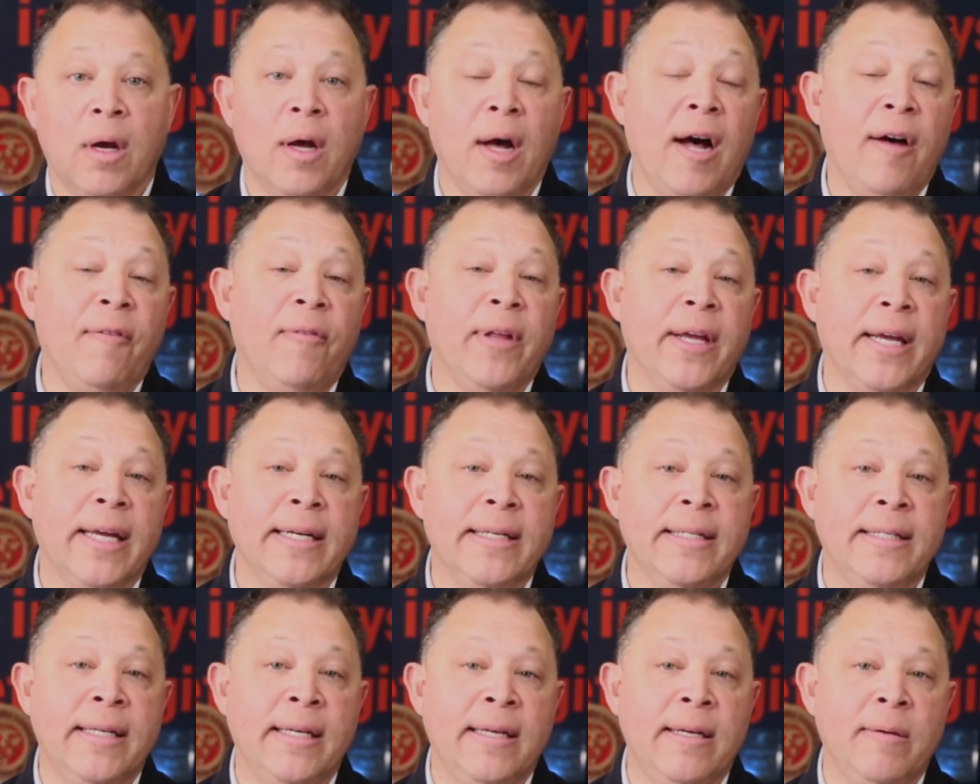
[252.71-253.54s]
Conflict
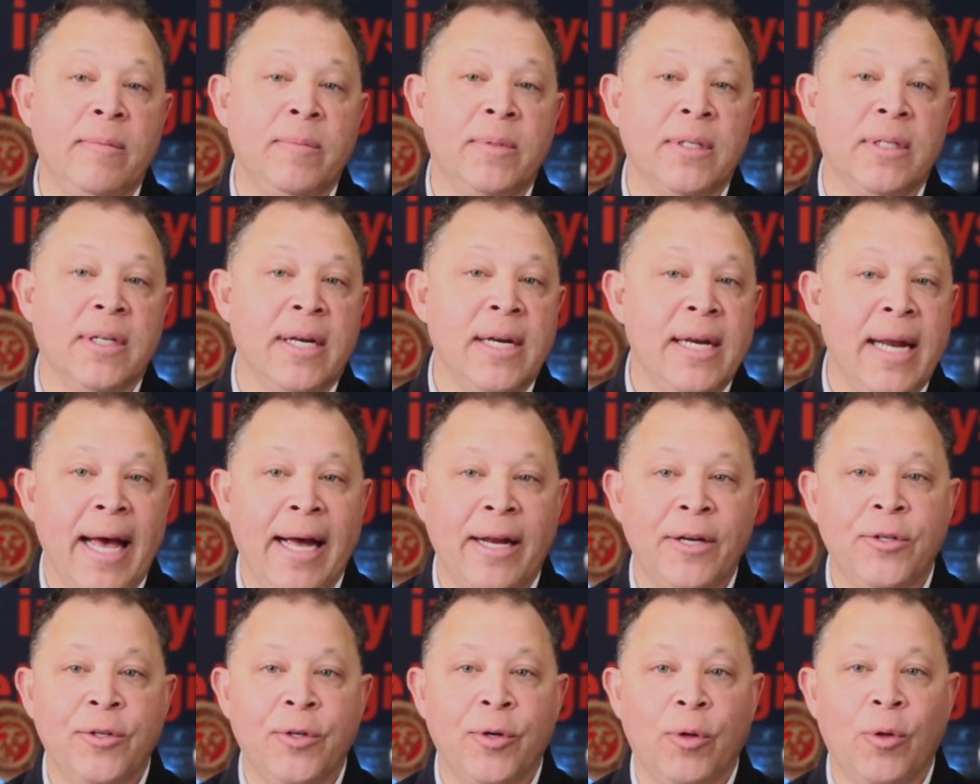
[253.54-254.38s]
in teams is a
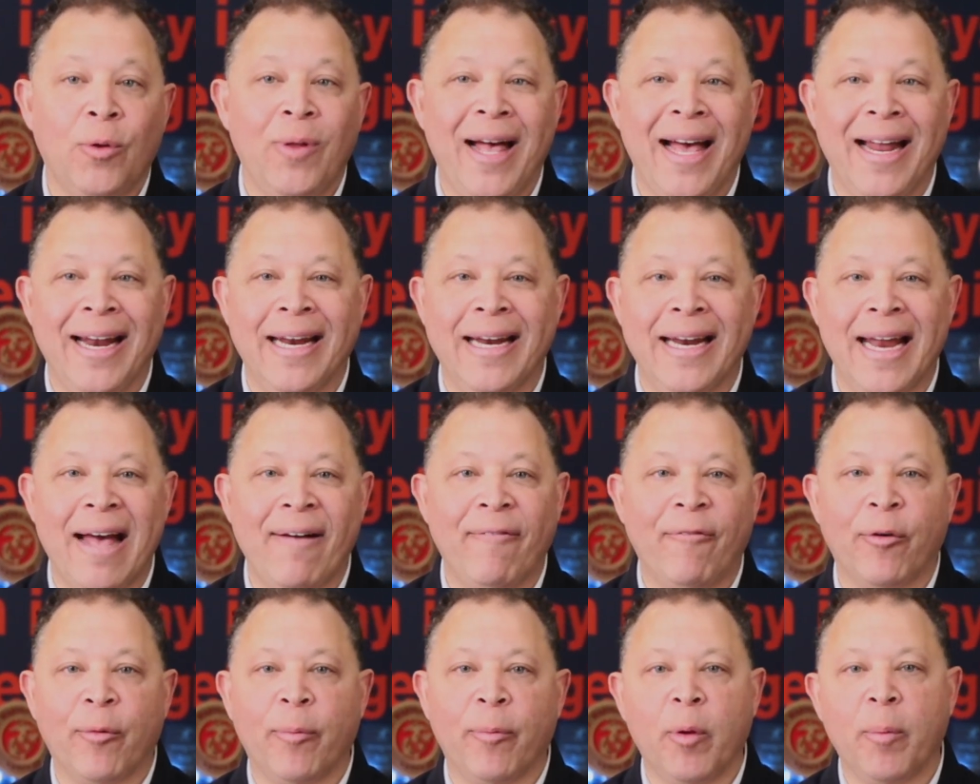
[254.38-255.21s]
natural and
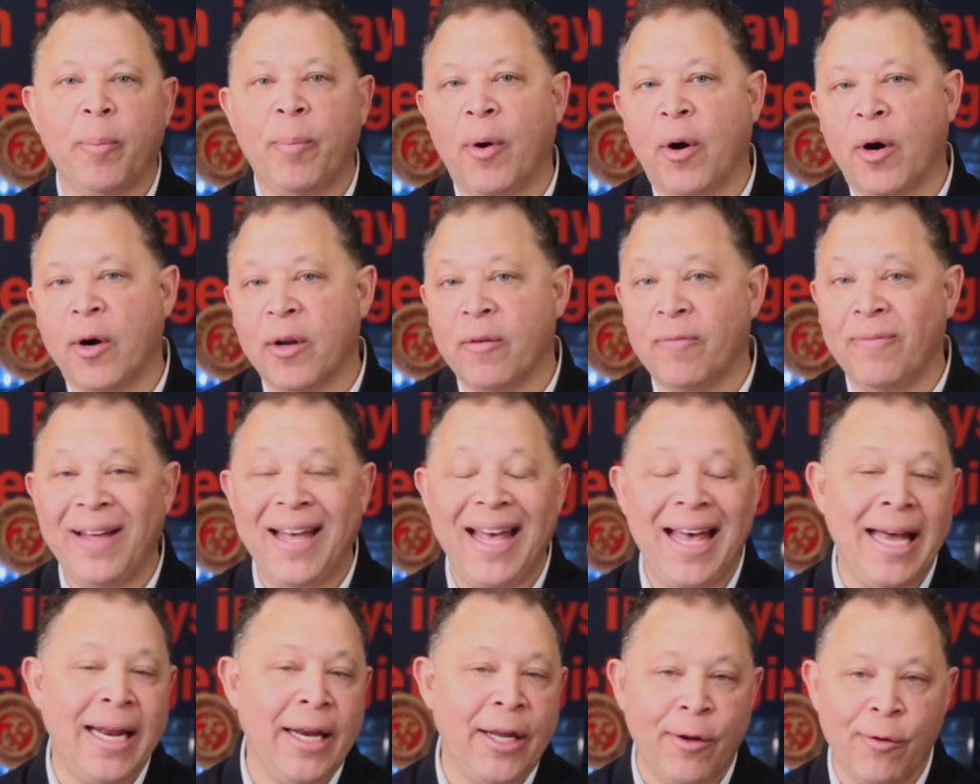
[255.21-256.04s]
inevitable part of
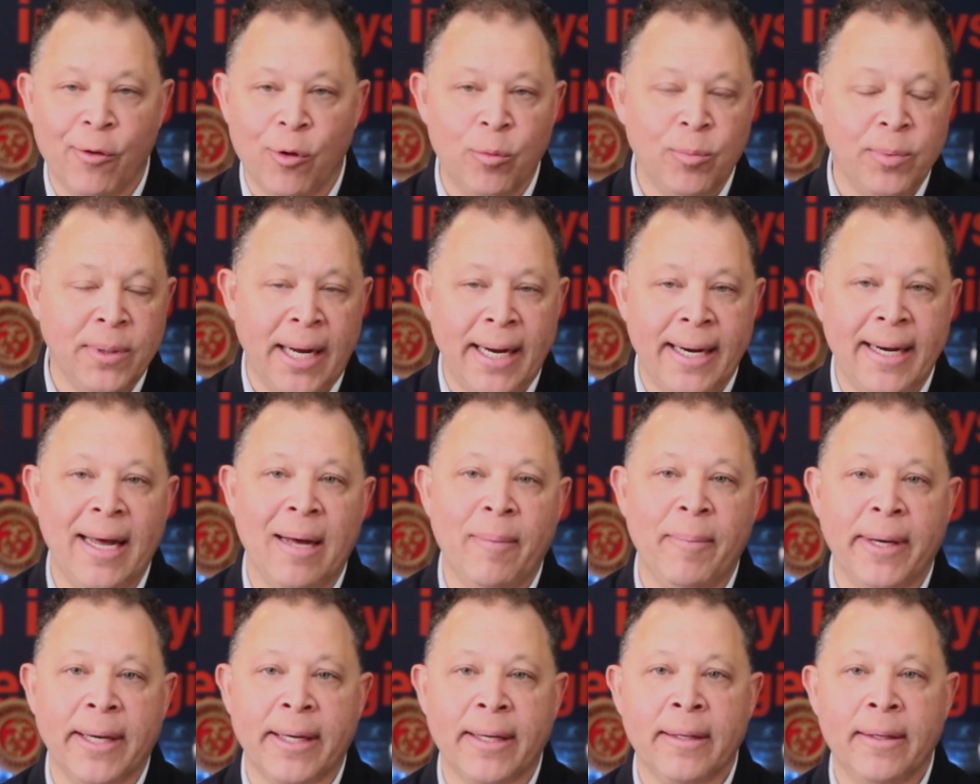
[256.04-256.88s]
any group
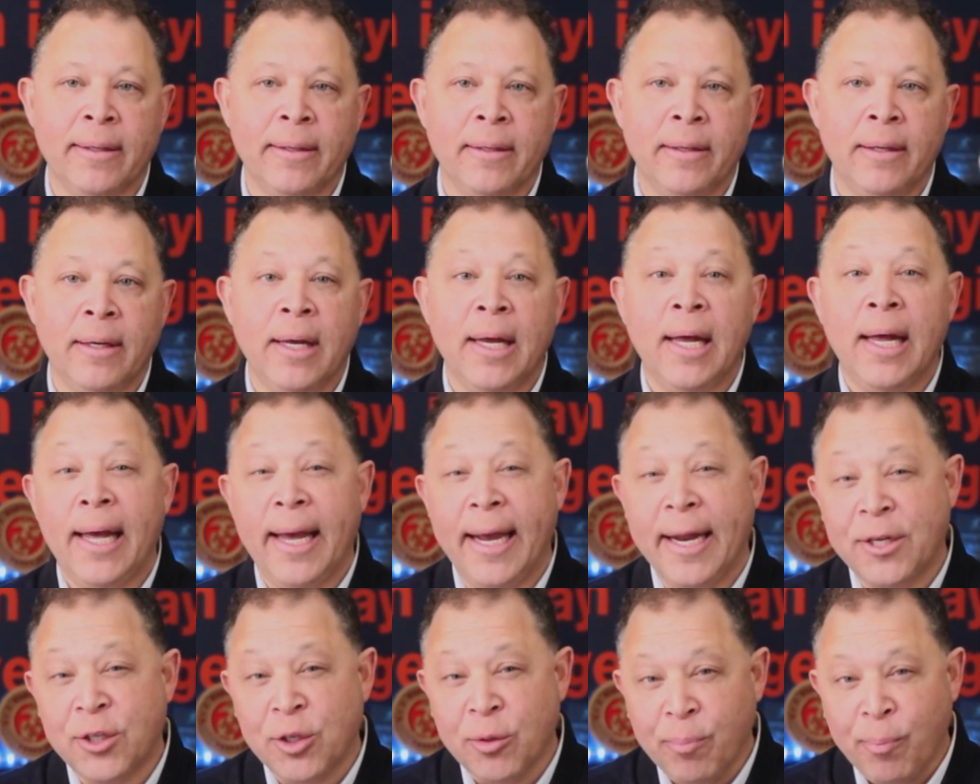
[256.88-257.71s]
dynamic.
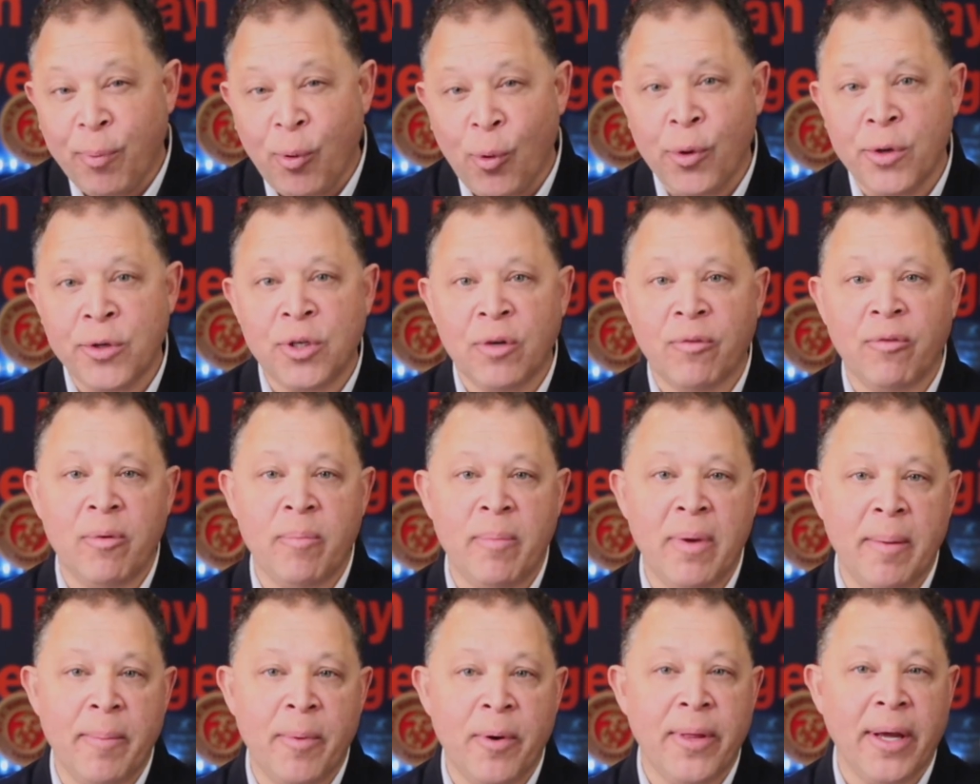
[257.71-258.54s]
It's important to
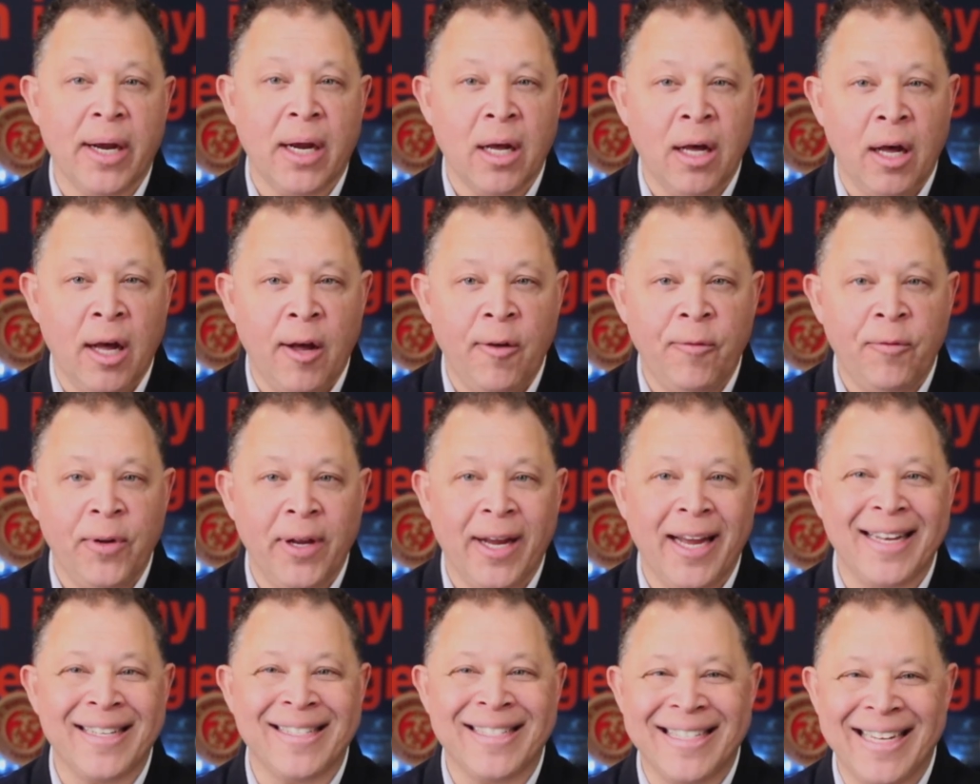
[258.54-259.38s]
remember that
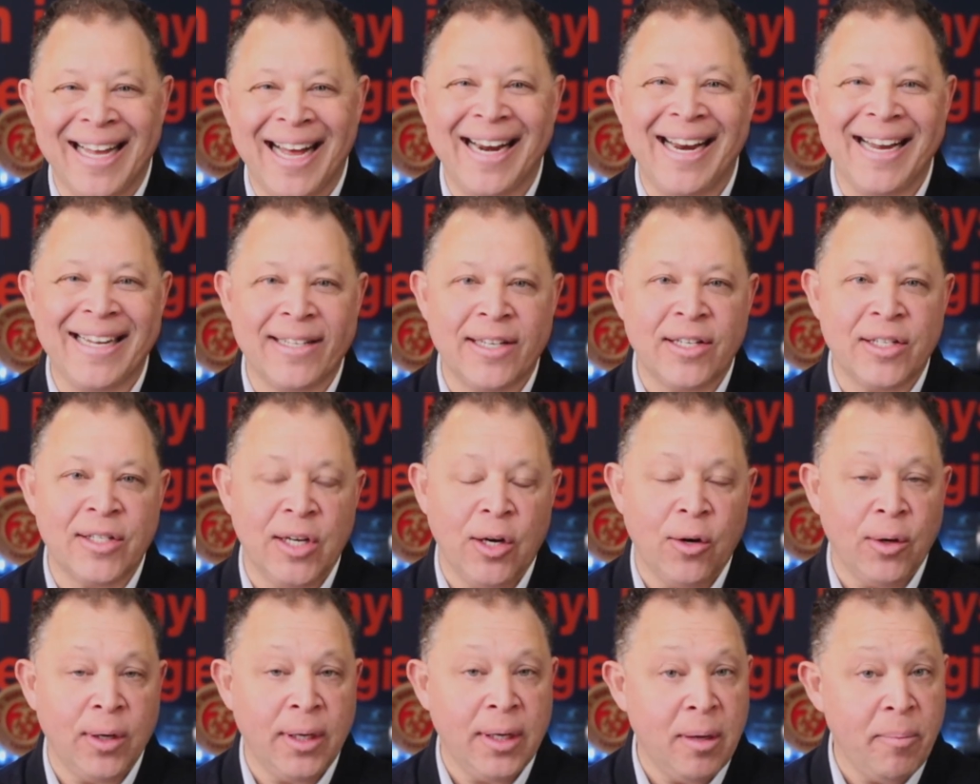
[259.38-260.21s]
conflict is not
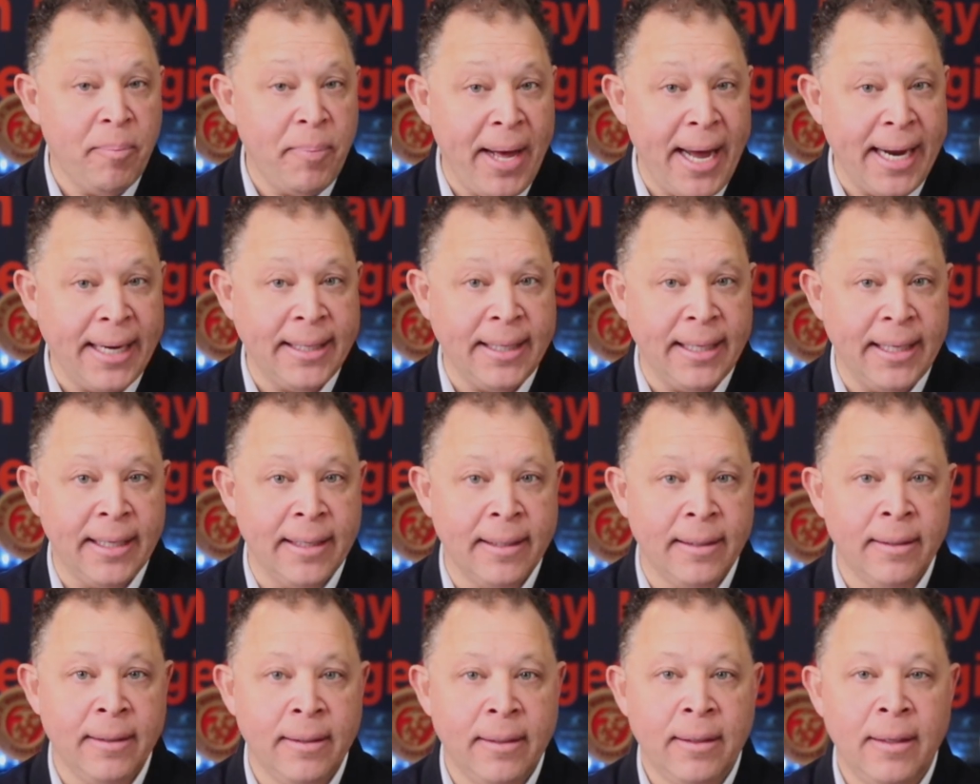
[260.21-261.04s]
necessarily a bad
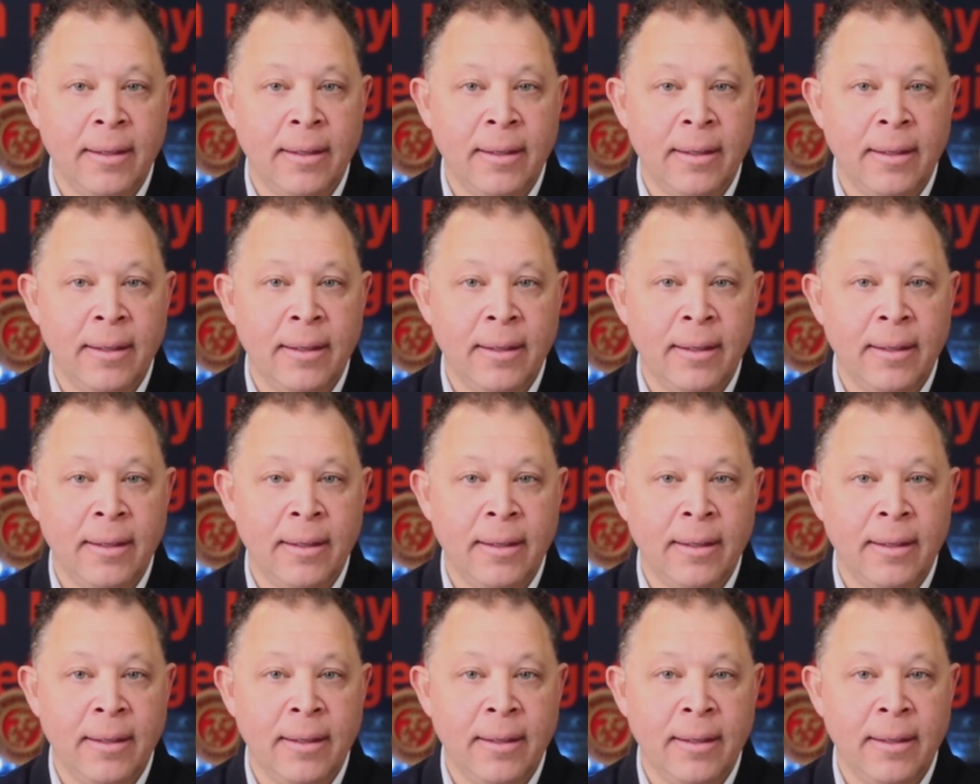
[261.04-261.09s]
thing.